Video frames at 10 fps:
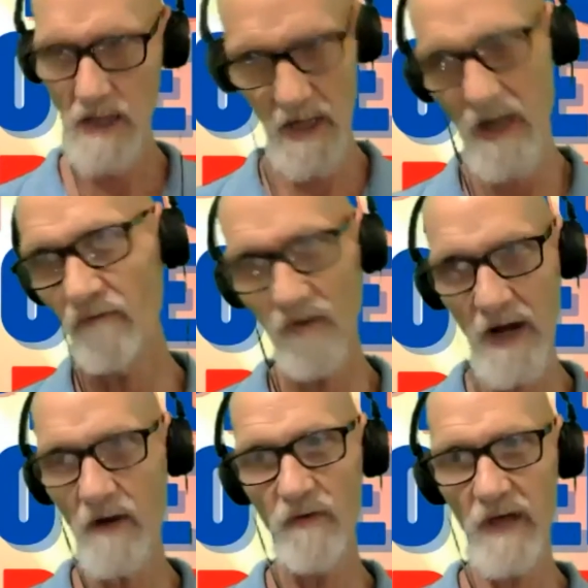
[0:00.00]
every
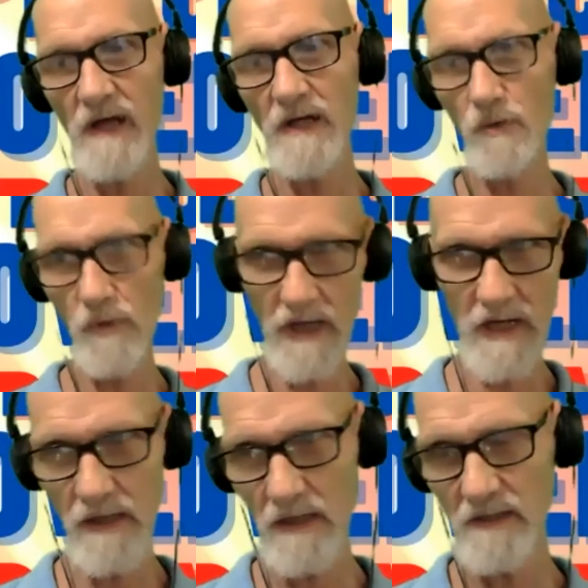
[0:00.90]
now and then you would
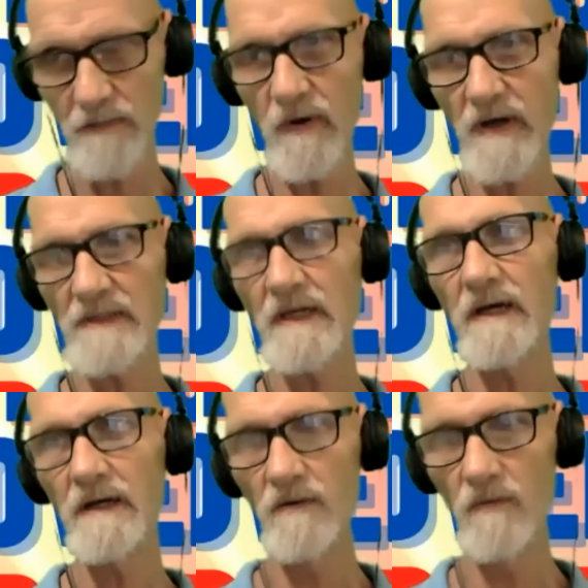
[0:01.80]
get a depressed
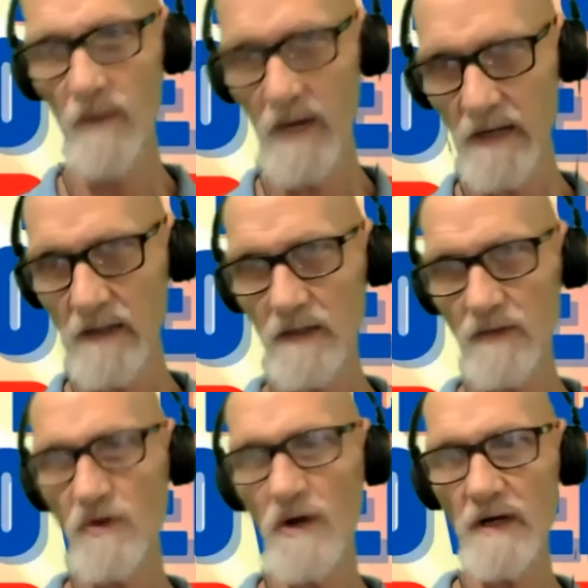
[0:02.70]
kid who might
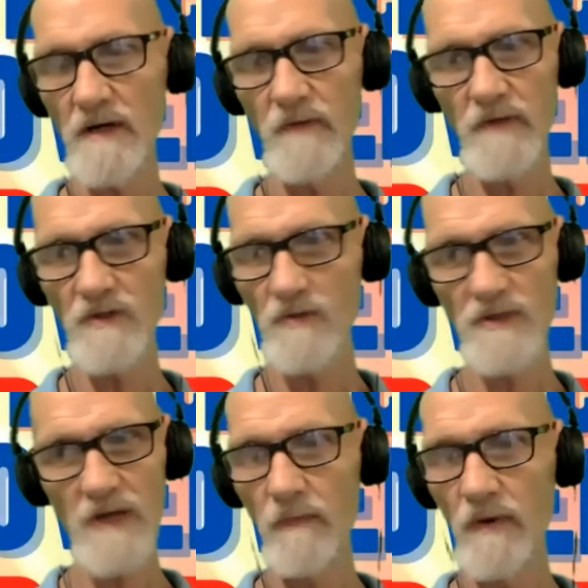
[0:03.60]
try and commit
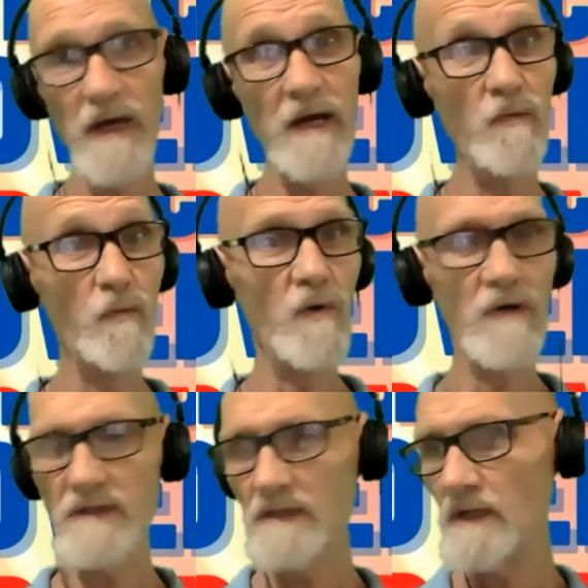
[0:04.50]
suicide, but it
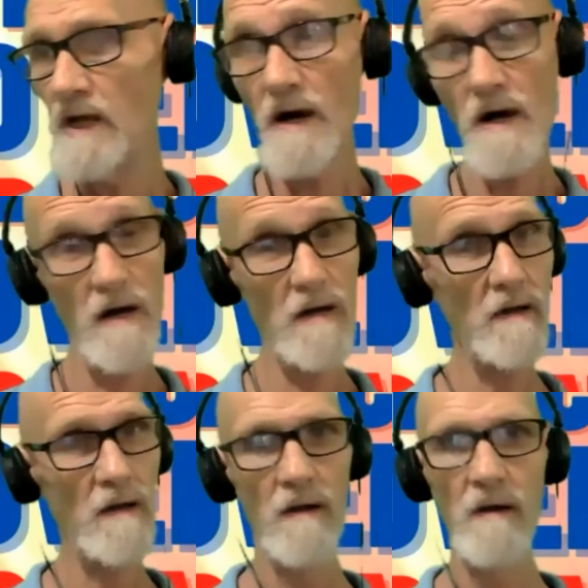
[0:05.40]
was not
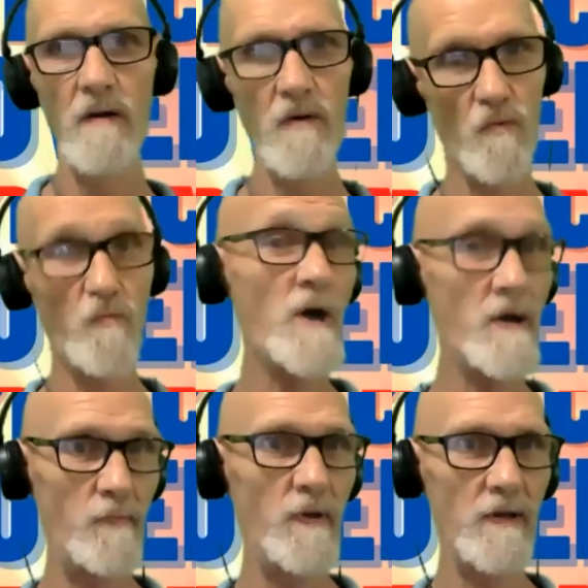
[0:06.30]

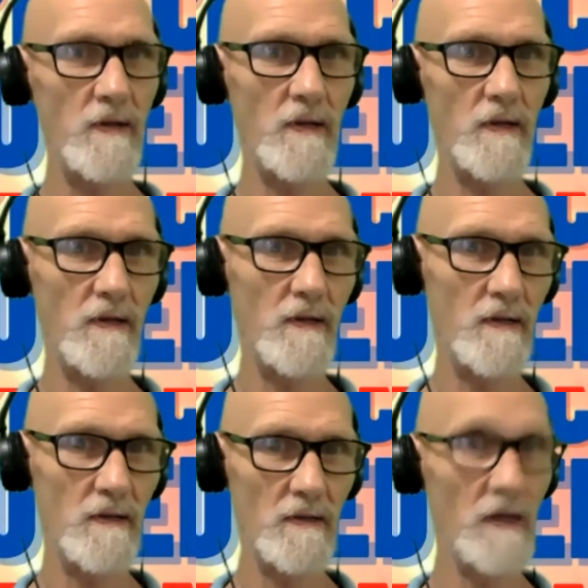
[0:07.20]
rampant
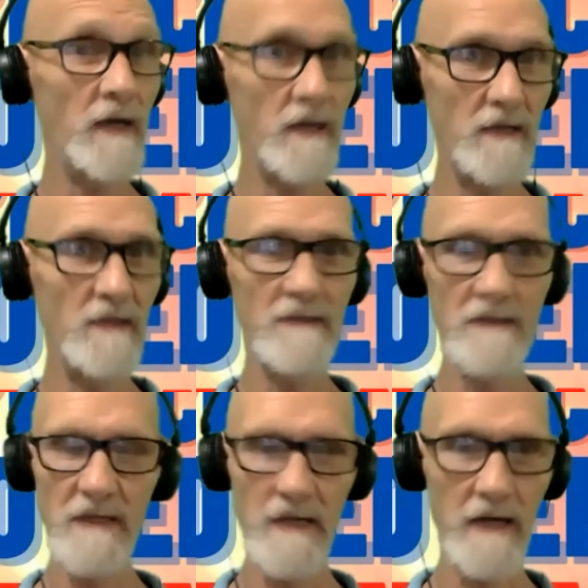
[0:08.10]
like it is
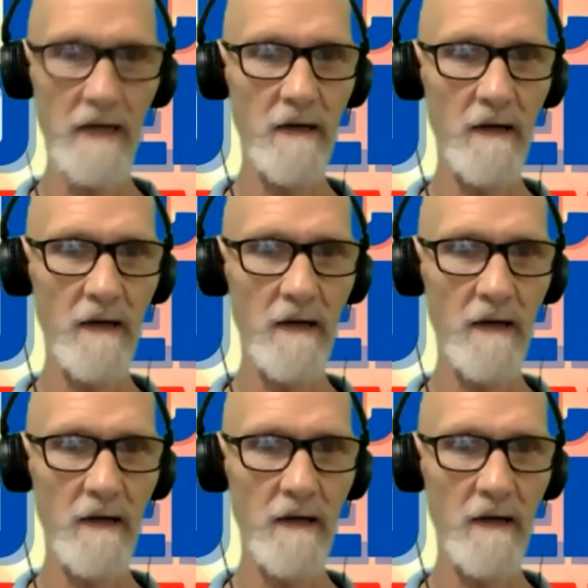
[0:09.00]
today.